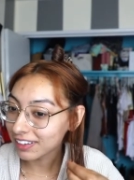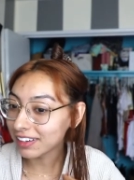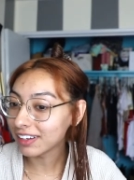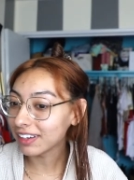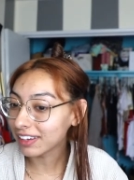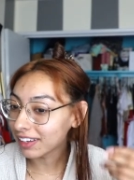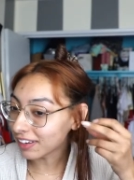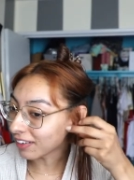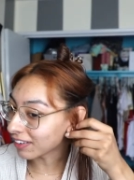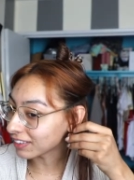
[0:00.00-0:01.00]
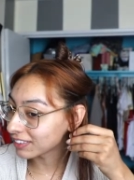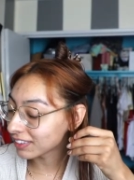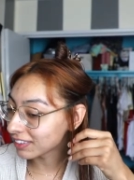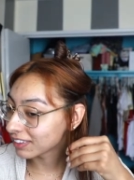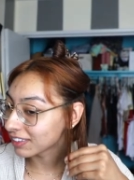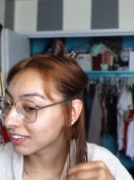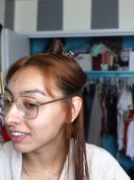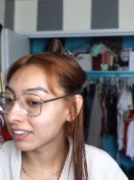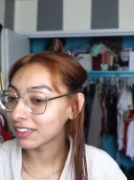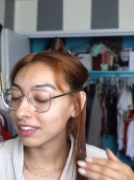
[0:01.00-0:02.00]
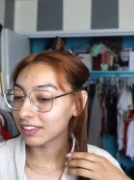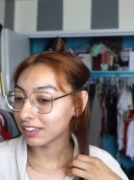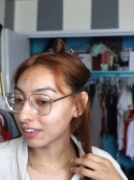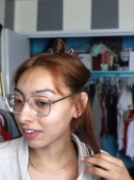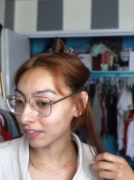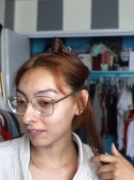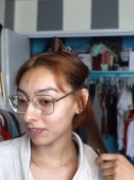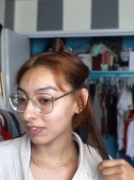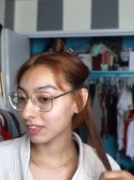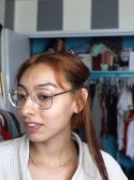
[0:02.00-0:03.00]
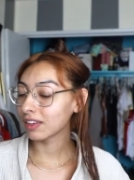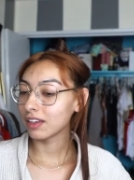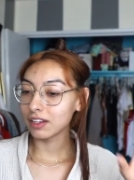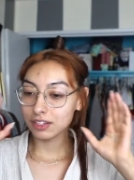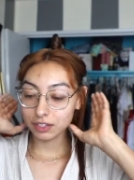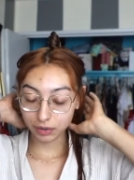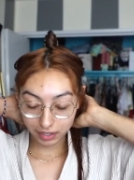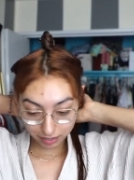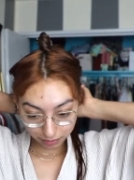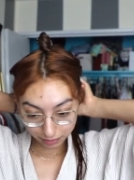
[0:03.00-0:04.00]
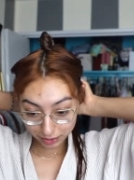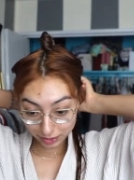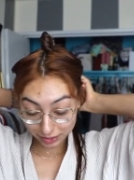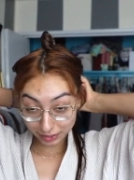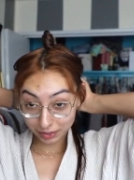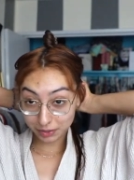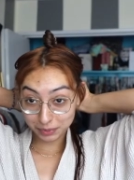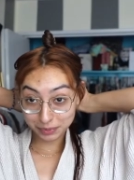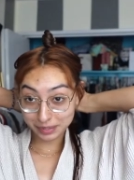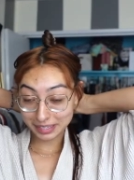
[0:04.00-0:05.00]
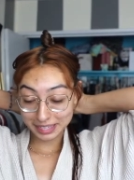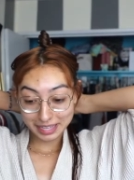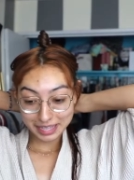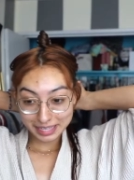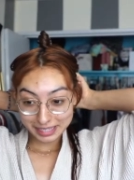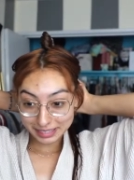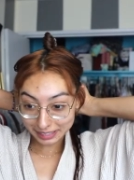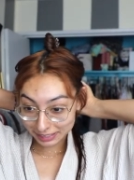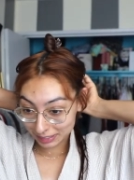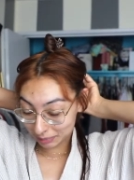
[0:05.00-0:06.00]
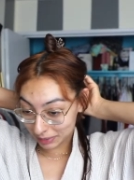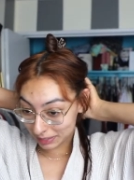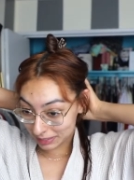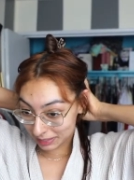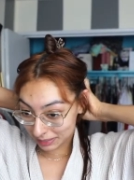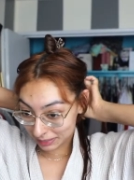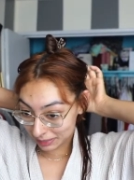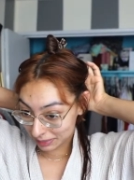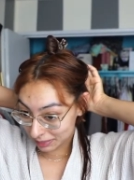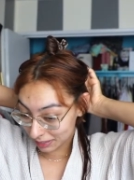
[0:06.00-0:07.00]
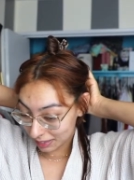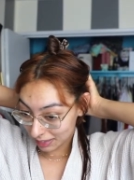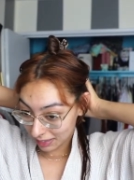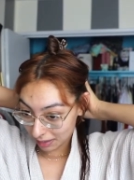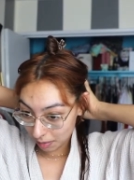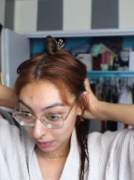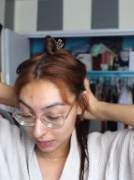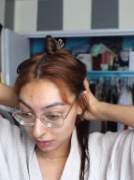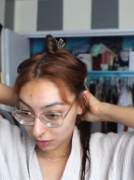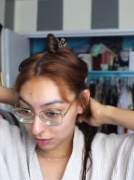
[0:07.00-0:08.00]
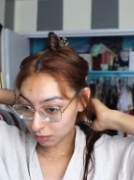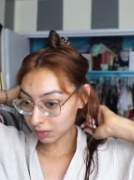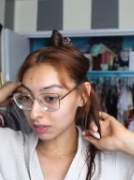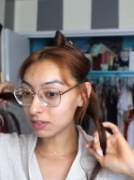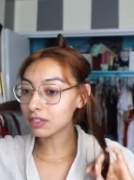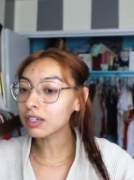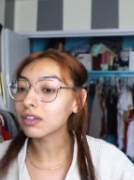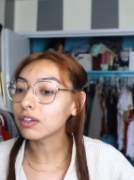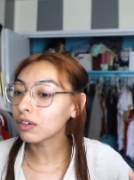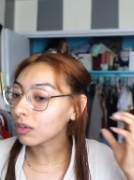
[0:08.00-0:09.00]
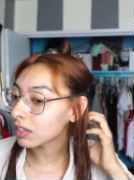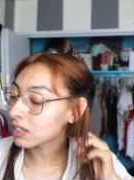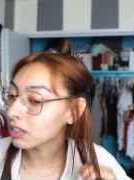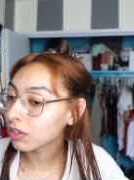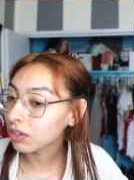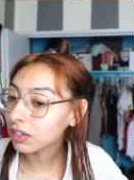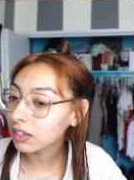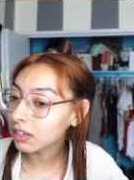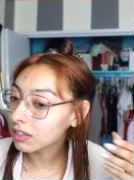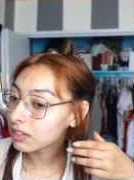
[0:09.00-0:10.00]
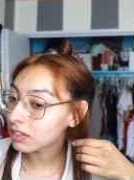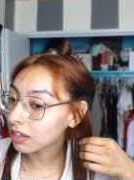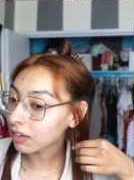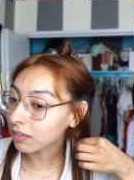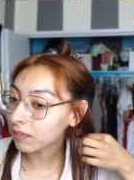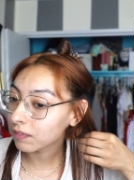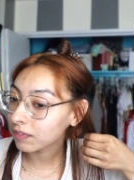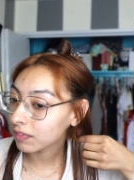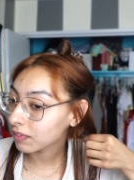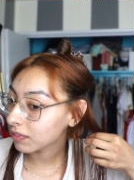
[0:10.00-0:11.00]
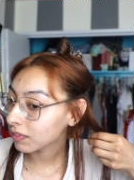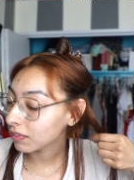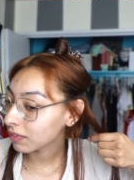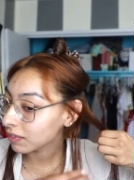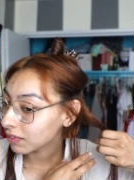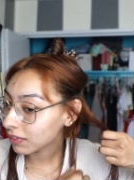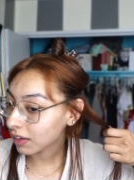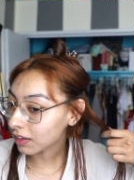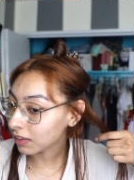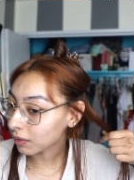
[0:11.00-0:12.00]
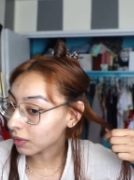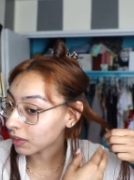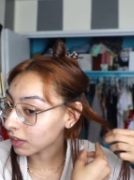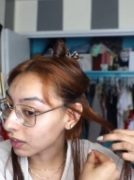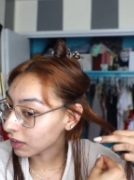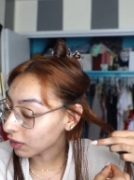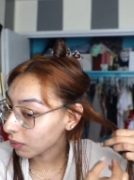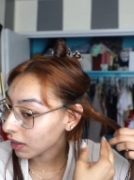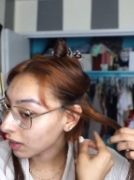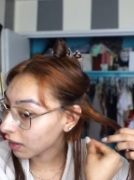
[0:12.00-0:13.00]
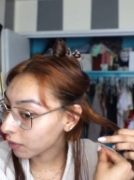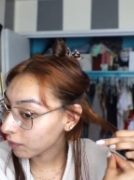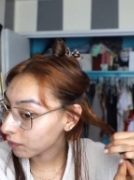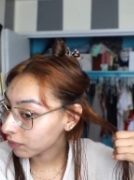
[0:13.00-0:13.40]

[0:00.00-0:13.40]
I cannot. Okay. So again, we're just gonna go section by section. My sister told me it didn't look crazy crooked, so I think we're in the clear right now.